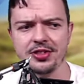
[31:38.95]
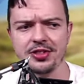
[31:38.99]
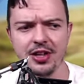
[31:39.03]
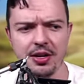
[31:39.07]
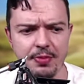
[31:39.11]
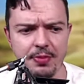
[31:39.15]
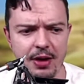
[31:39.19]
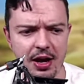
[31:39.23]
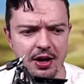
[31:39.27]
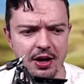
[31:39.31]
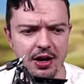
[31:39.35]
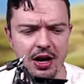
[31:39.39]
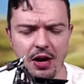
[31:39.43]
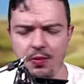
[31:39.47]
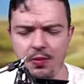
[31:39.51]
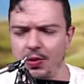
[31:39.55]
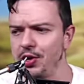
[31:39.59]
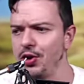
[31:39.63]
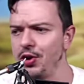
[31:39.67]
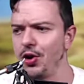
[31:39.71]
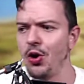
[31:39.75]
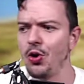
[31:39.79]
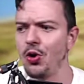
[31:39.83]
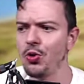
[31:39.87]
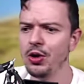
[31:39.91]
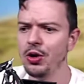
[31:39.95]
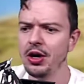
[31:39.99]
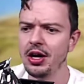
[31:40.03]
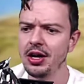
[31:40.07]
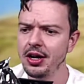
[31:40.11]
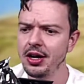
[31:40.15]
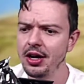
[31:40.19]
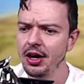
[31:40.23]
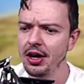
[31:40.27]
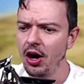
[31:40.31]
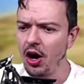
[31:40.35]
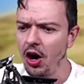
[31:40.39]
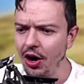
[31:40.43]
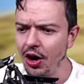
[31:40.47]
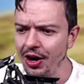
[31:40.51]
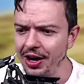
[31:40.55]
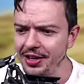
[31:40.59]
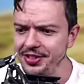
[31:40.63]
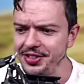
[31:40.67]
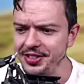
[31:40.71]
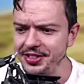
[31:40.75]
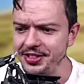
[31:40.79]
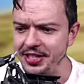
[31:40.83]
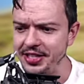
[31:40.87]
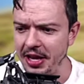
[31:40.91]
banner and we know August
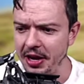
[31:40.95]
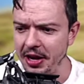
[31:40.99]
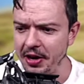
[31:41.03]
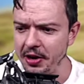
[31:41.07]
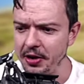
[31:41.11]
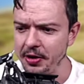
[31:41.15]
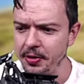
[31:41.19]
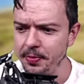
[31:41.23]
is here